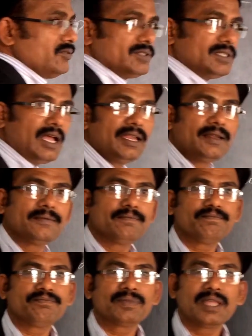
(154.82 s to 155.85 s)
sign.
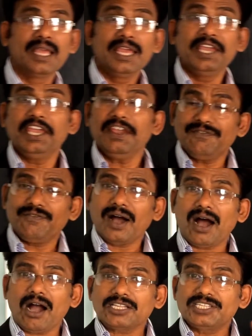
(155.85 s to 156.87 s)
If
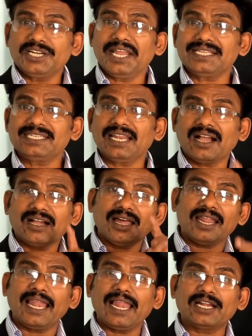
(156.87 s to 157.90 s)
oxidation occur
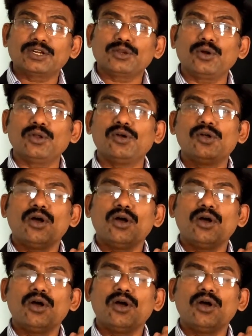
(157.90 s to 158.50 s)
electrode